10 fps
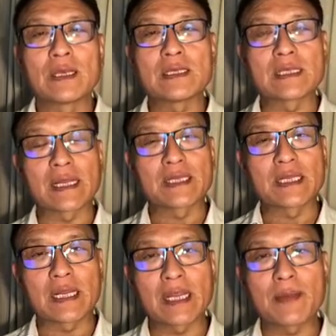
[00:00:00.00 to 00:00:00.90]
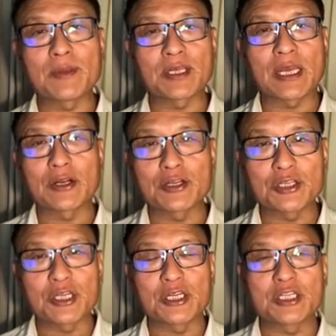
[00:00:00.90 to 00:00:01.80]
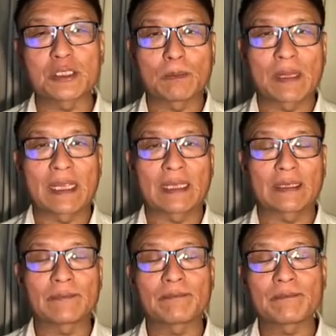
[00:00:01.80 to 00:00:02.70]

it's like a dynamic energy displaying.